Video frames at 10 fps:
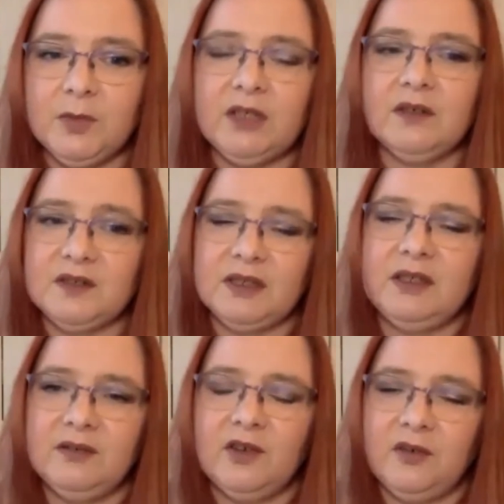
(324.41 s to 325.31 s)
because then
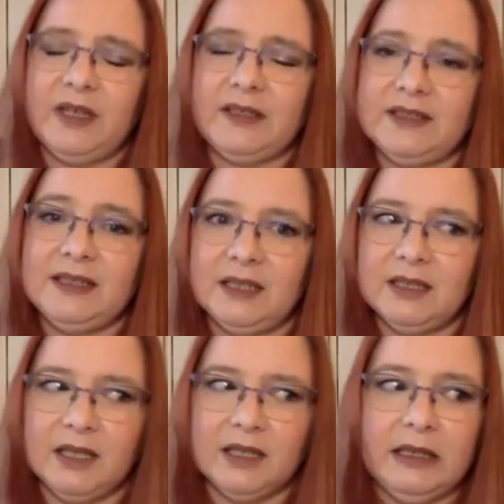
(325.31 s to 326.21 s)
you've got that sitting there.